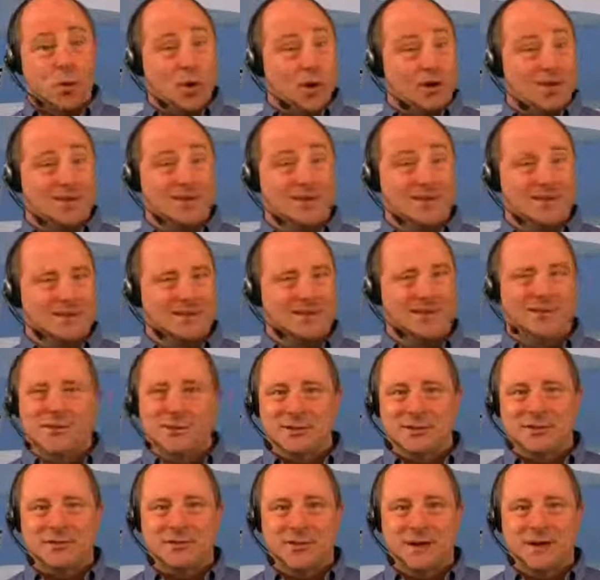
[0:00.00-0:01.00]
What is
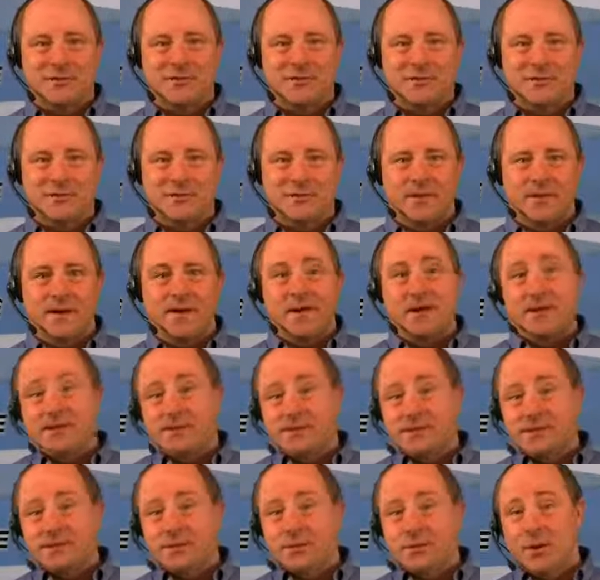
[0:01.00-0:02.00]
Digi-Wave?
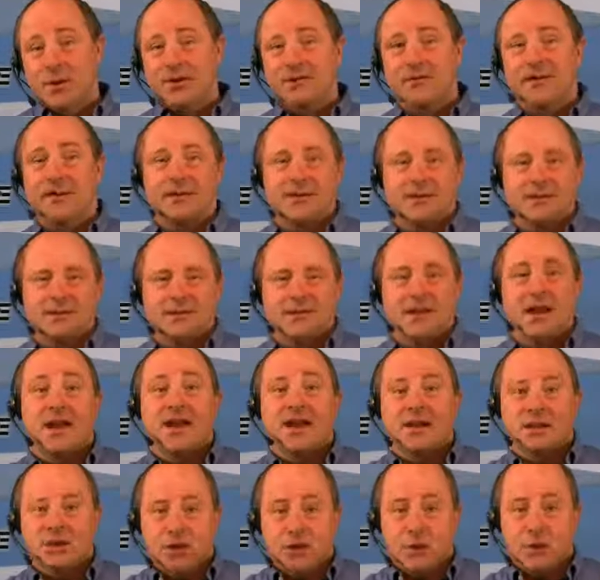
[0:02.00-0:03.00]
Digi-Wave is
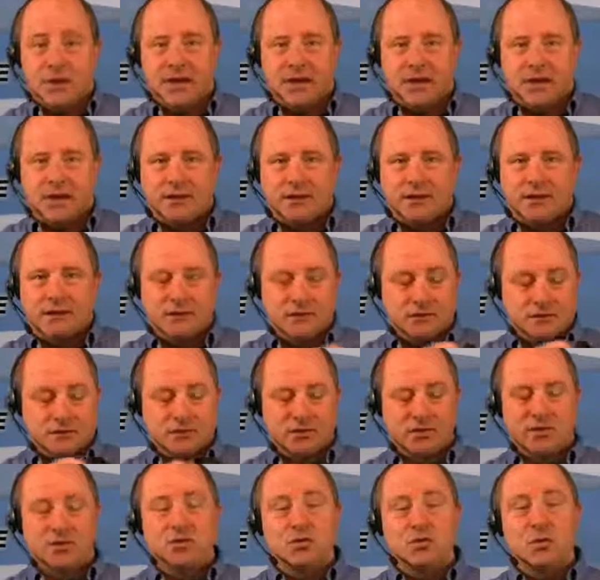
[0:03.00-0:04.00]
a unique,
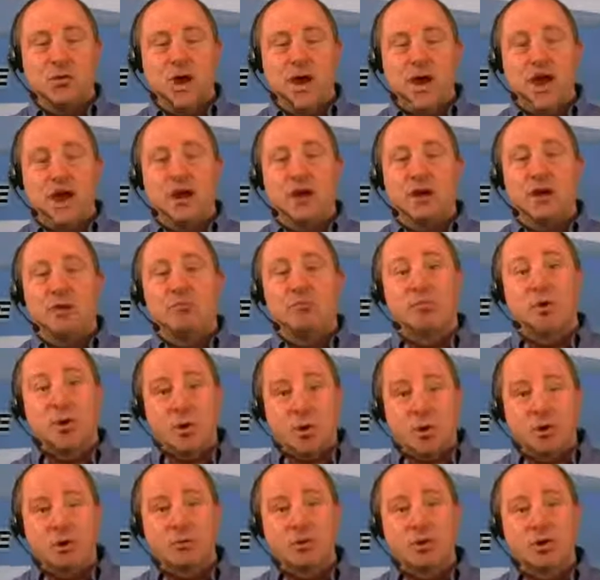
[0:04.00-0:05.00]
two-way,
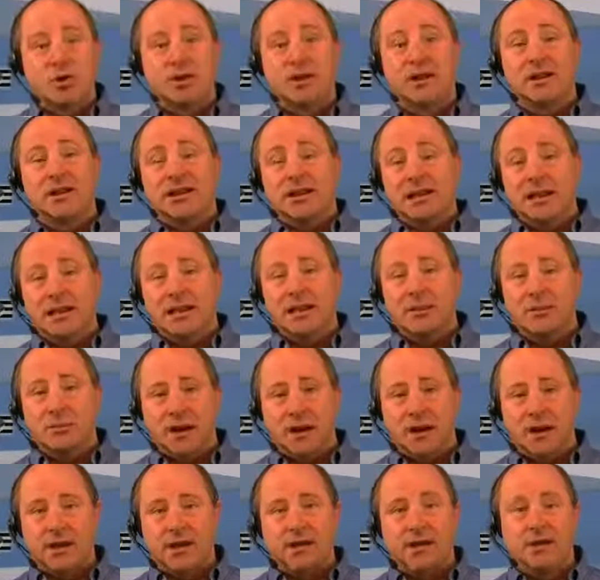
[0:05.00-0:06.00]
portable,
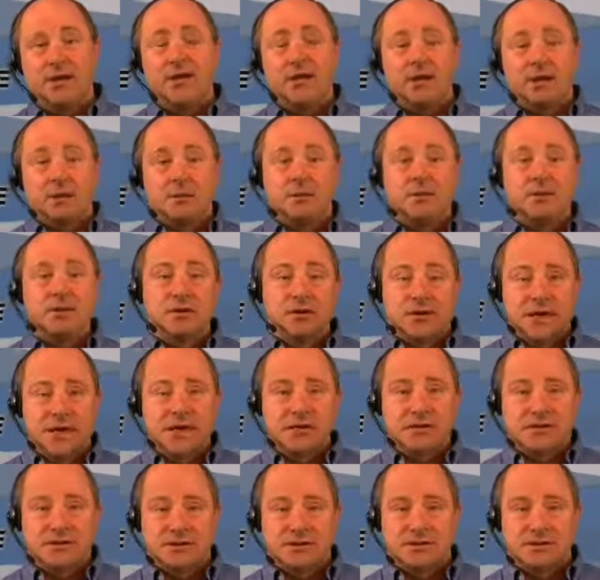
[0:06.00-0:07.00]
lightweight
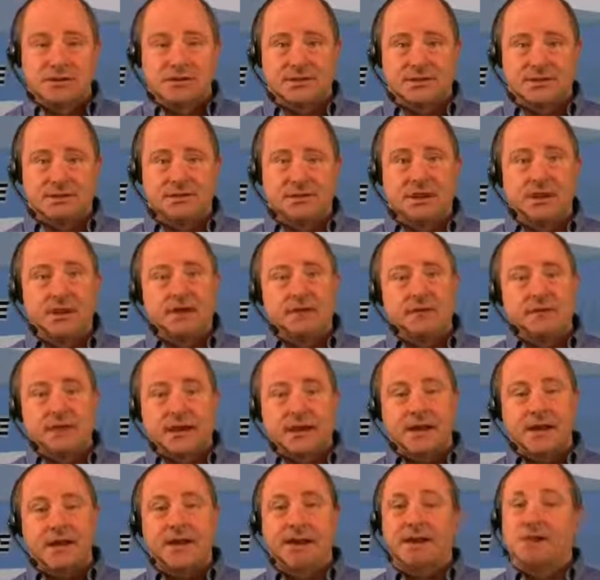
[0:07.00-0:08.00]
communication system
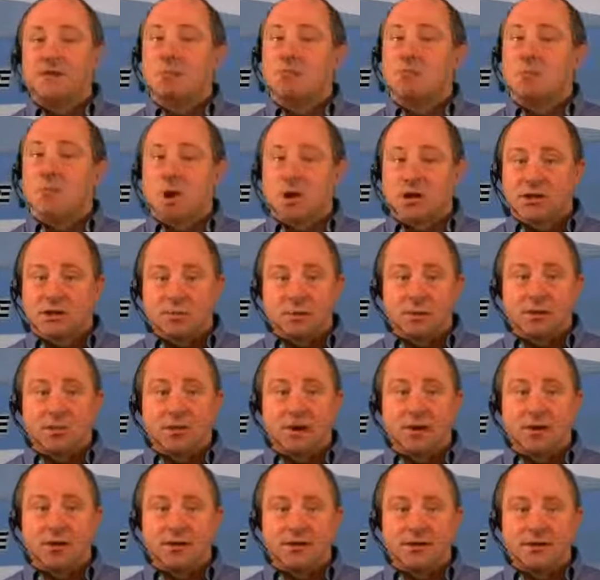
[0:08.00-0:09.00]
that connects multiple
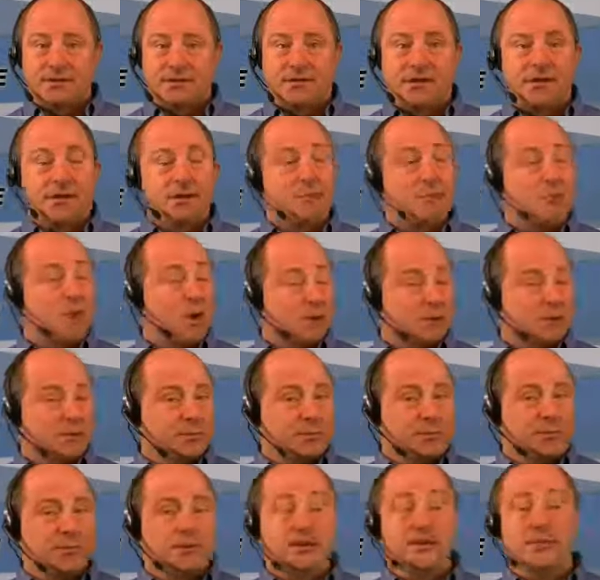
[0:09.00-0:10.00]
parties in
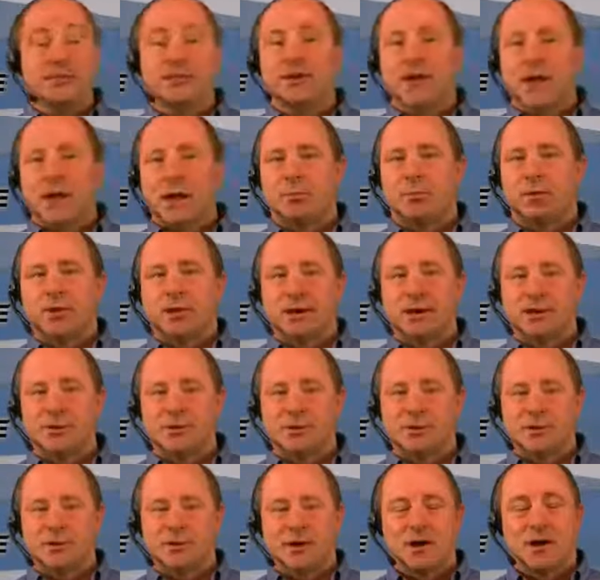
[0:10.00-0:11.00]
multiple different
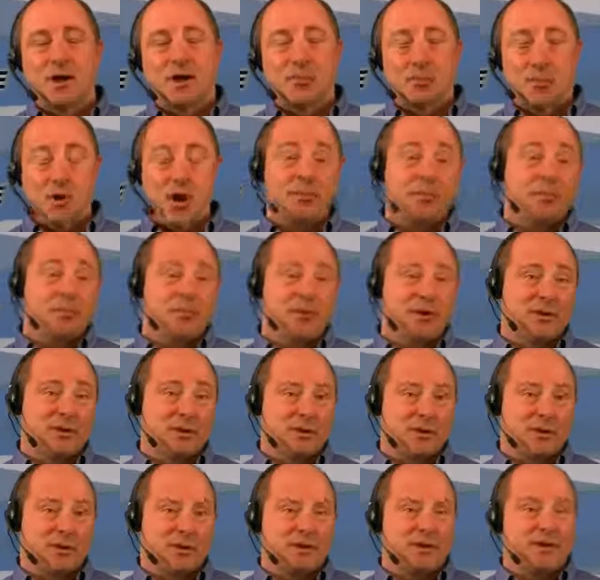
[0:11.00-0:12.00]
applications, probably
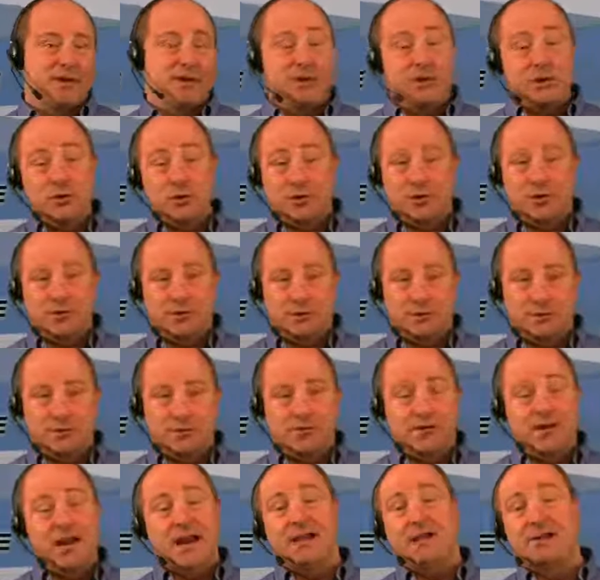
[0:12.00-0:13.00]
one that you could
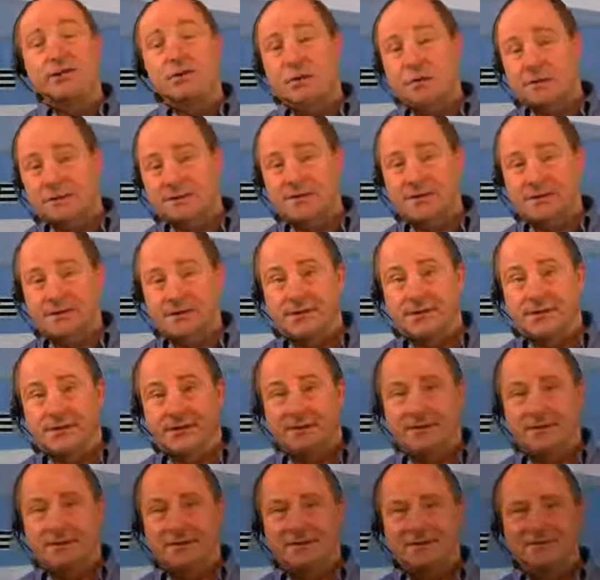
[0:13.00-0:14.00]
use at your
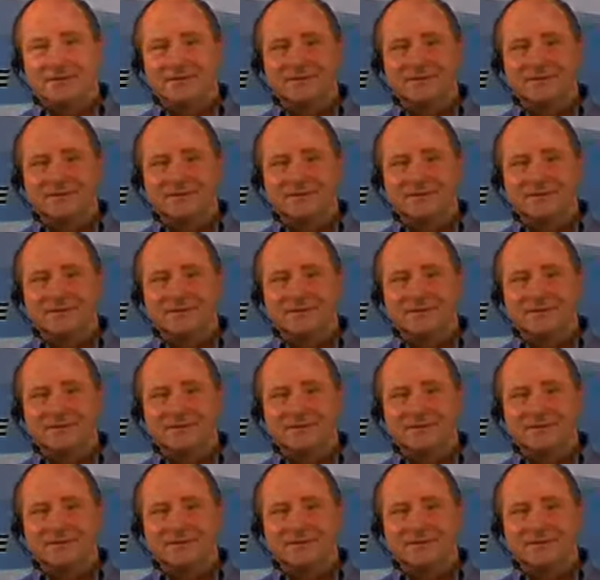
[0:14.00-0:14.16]
facility.